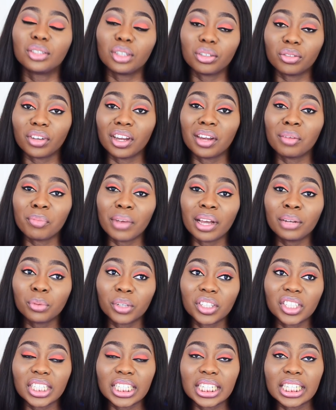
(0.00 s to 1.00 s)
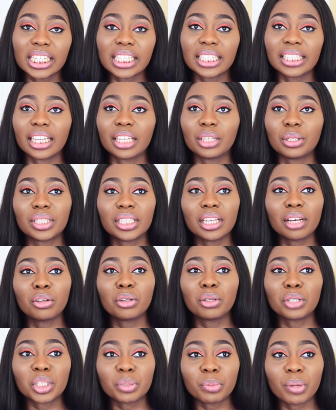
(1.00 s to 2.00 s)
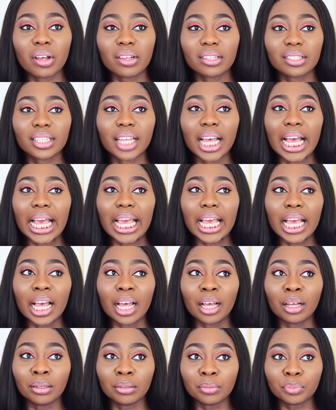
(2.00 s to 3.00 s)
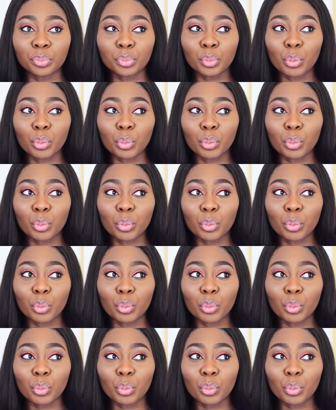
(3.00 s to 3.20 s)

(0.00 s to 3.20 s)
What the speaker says: So if you're a man watching this and you tell your spouse that I